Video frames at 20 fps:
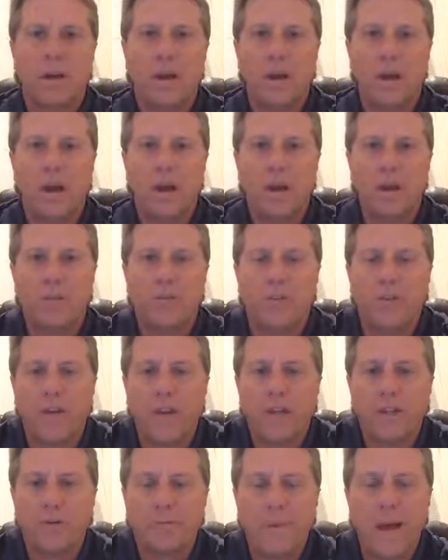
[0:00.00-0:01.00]
Hey
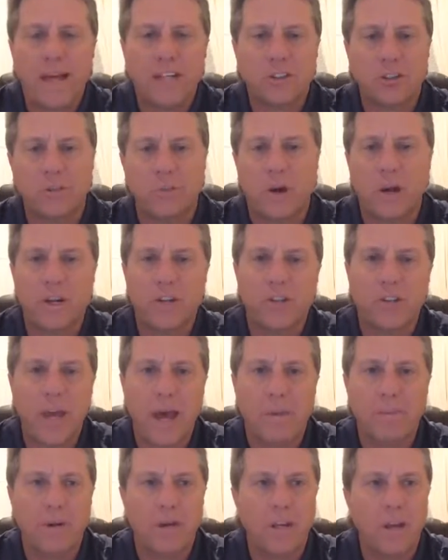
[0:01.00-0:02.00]
friends, Pastor Buddy
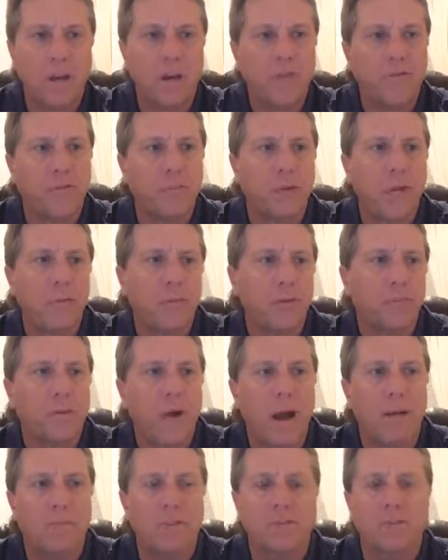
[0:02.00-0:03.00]
Chapman here from Keep the
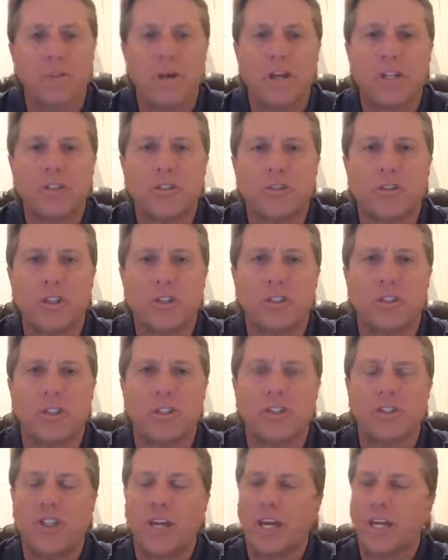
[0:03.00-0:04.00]
Promise Ministries.
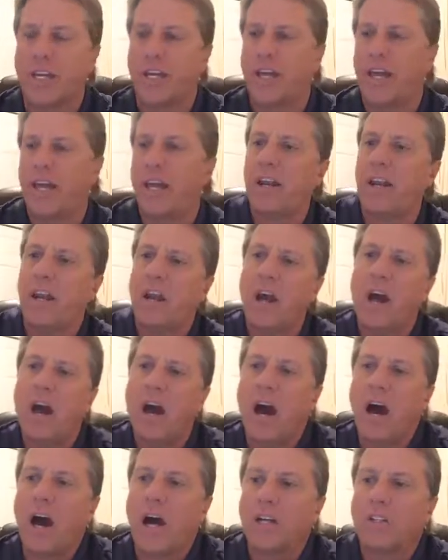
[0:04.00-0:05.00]
Just checking in,
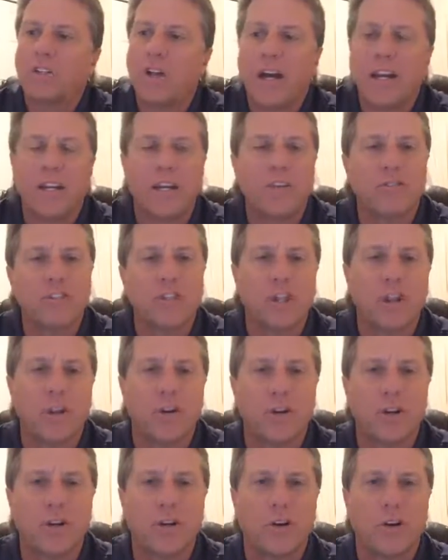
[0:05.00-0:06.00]
trying to give us a
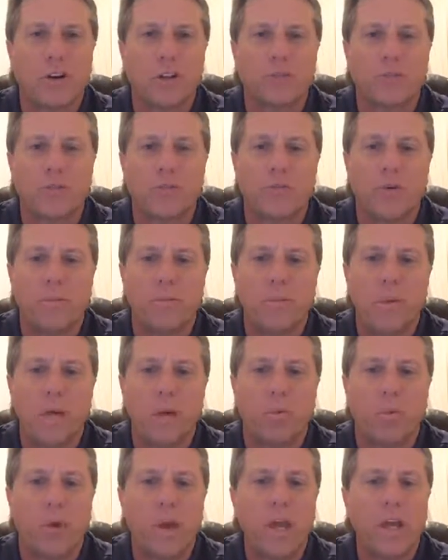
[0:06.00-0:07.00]
little encouragement for
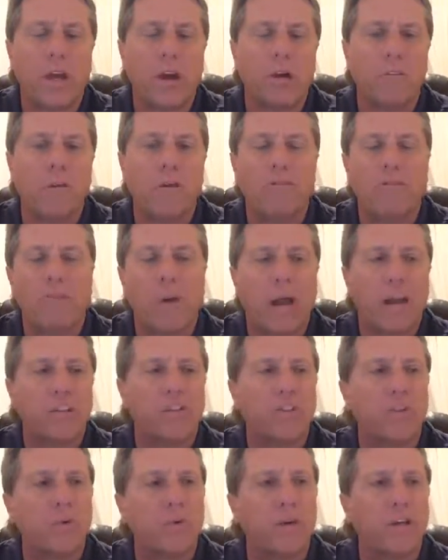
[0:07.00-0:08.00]
midweek. Hope
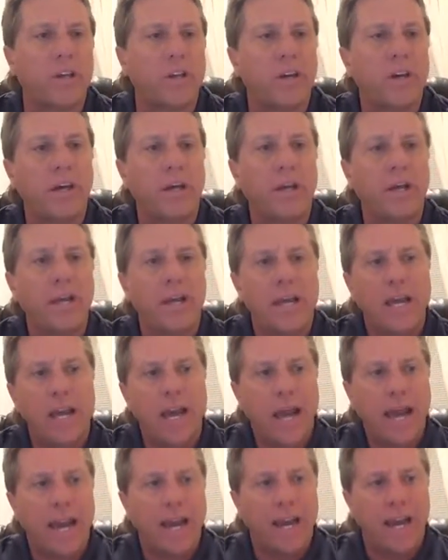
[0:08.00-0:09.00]
everybody's doing good.
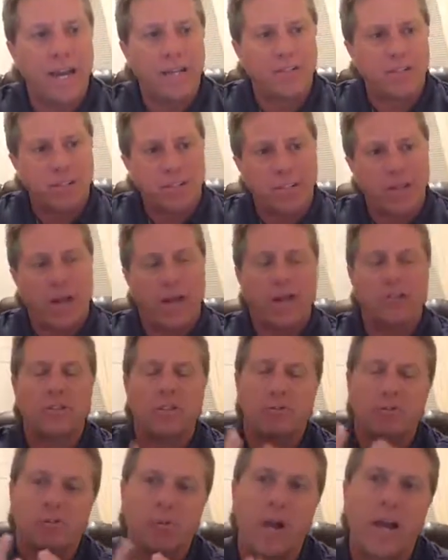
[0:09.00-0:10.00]
And as I
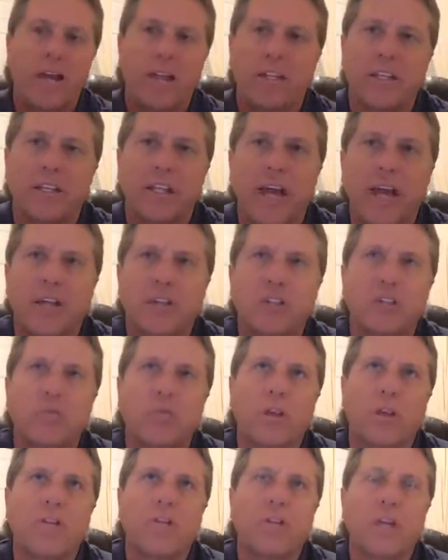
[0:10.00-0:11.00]
was praying today, I just
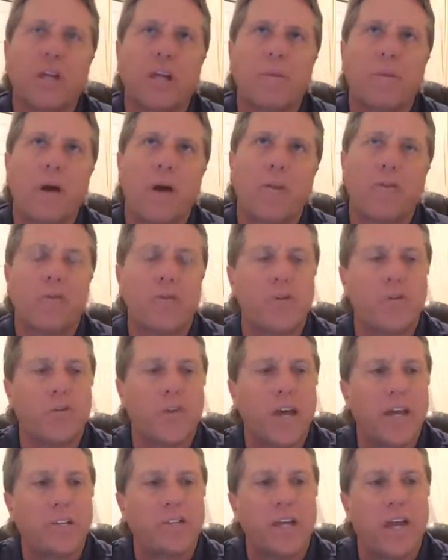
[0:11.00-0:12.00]
really thinking about a few
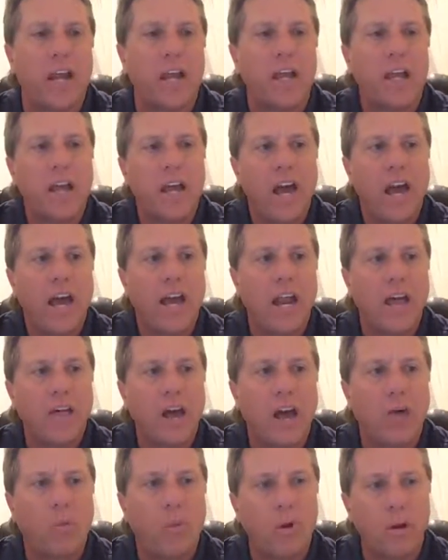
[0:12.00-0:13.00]
things, and
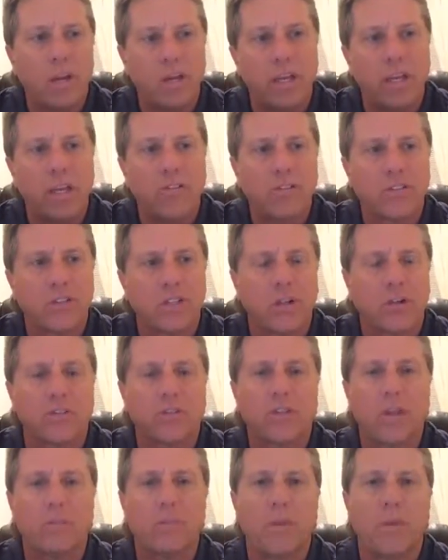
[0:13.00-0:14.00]
I wanted to give us a little
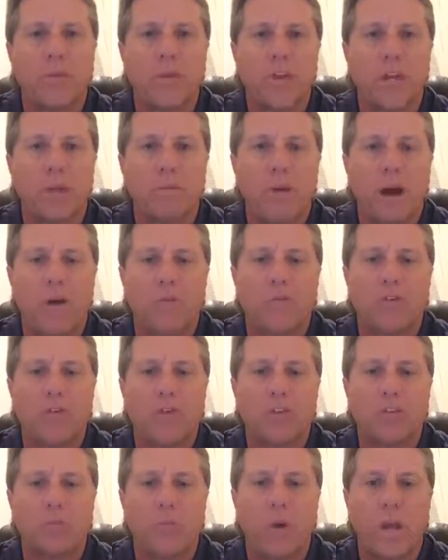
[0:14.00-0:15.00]
something to think about for
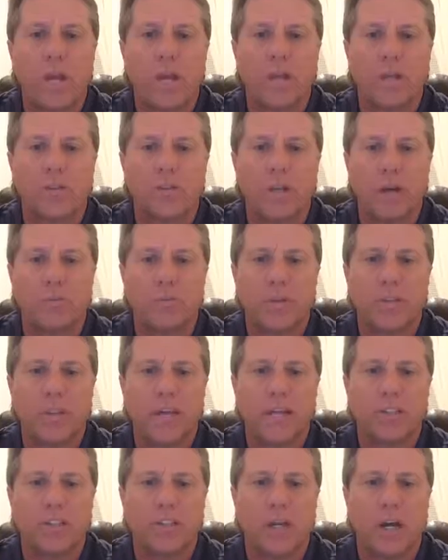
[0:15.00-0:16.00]
this week, and something
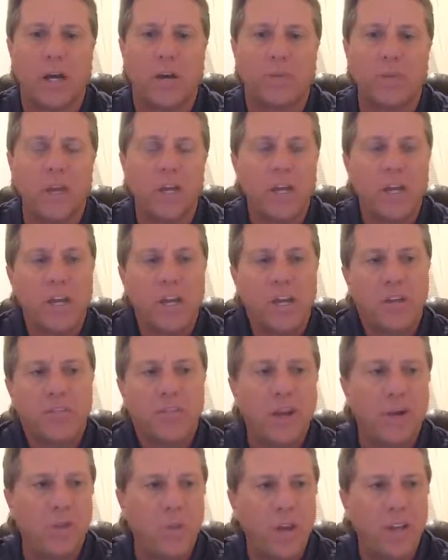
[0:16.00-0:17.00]
that
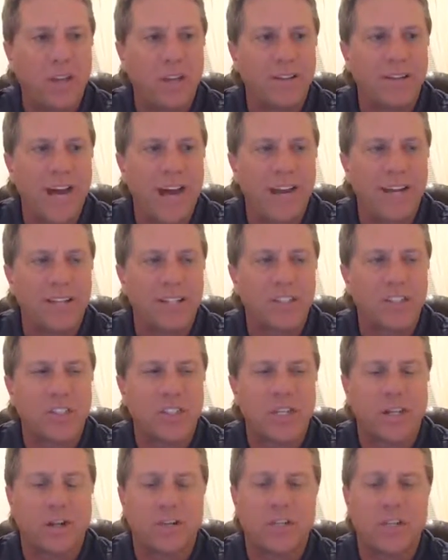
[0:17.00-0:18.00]
we could kind of just
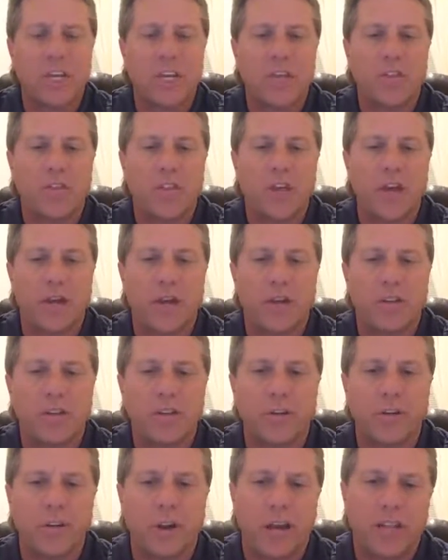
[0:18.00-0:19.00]
sink our teeth
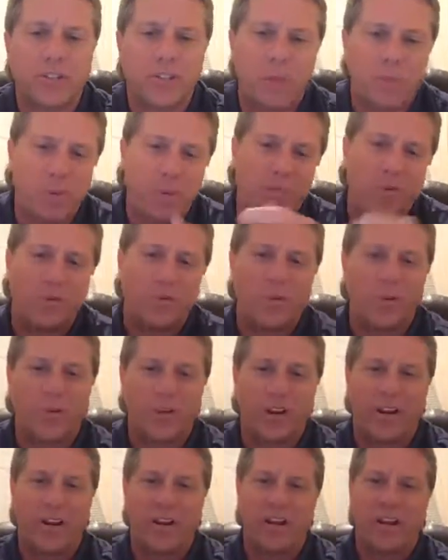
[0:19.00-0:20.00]
into. And I see people
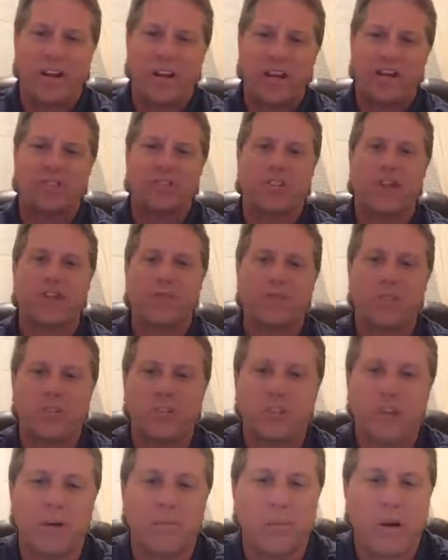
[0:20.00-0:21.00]
joining in there. Hey Stephen,
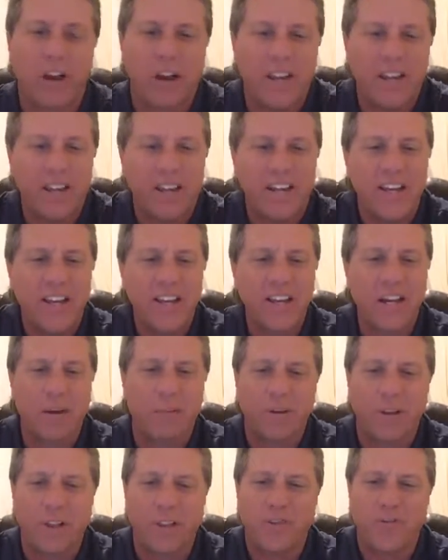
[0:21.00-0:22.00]
what's up, buddy? A
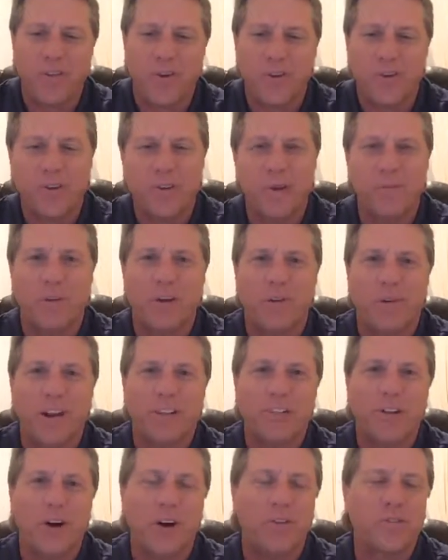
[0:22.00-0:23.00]
couple other folks coming on.
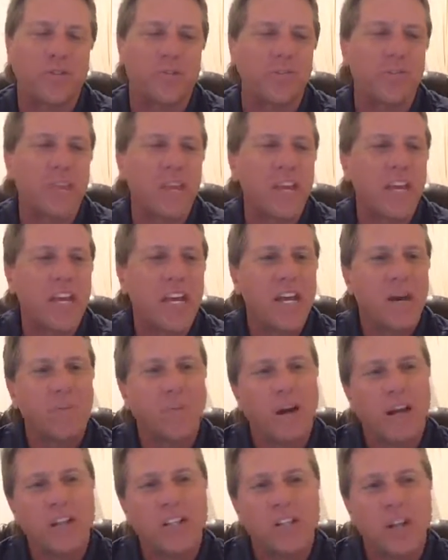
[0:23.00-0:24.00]
That's awesome.
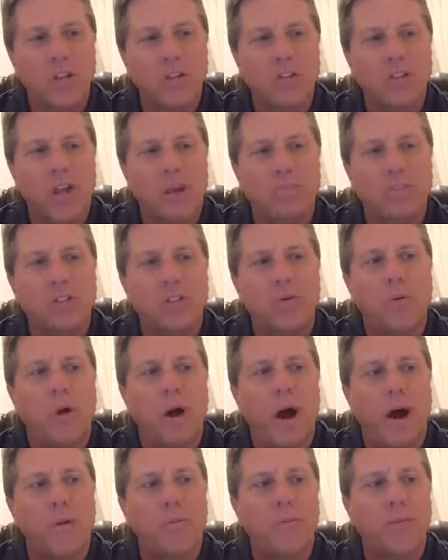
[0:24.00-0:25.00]
But a little something
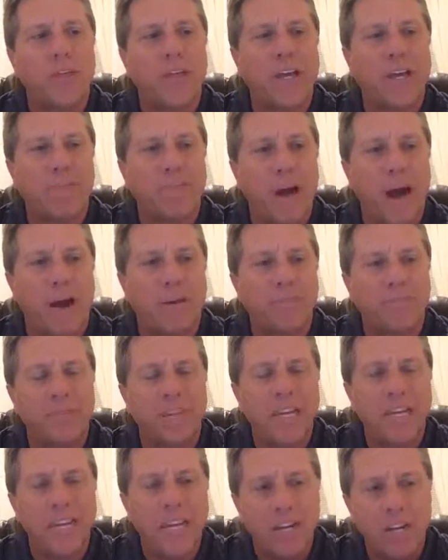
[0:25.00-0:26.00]
to think about.
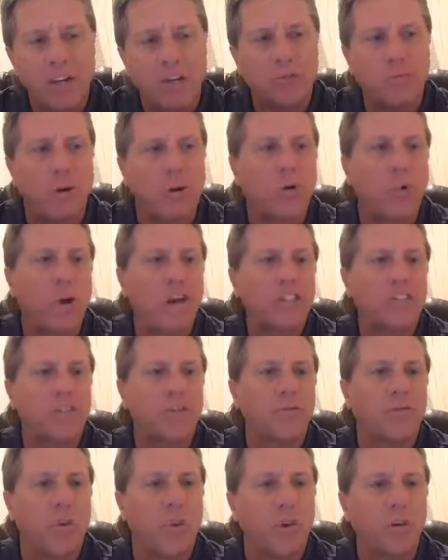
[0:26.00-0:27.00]
And here's my
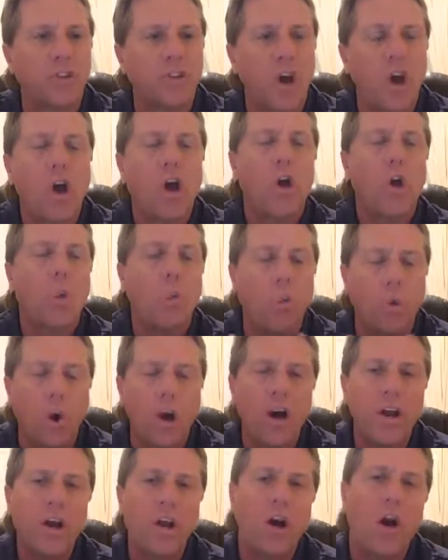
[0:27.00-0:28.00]
question for us:
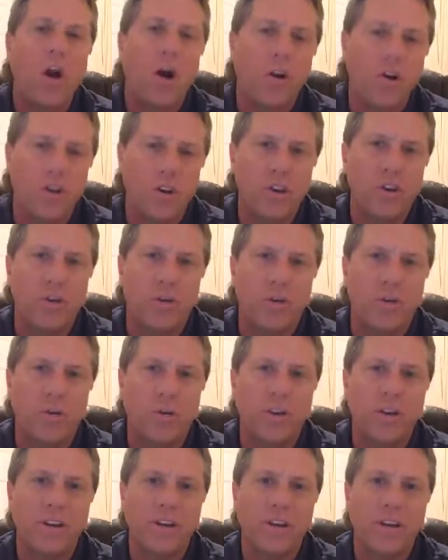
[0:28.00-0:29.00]
what are
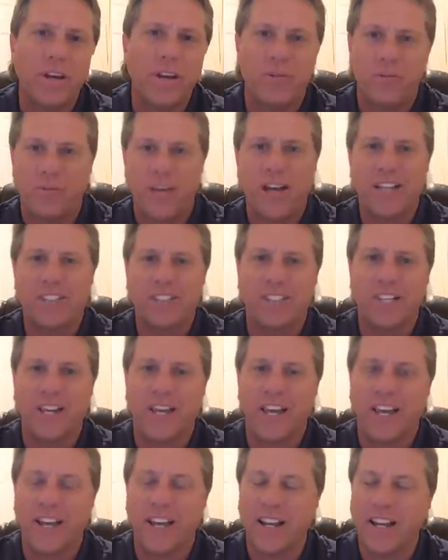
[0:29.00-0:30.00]
you investing
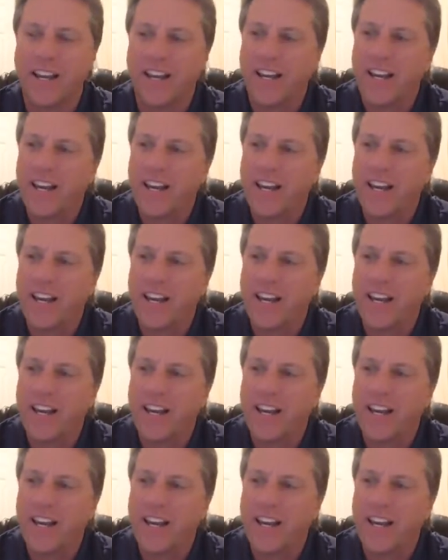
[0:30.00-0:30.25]
in?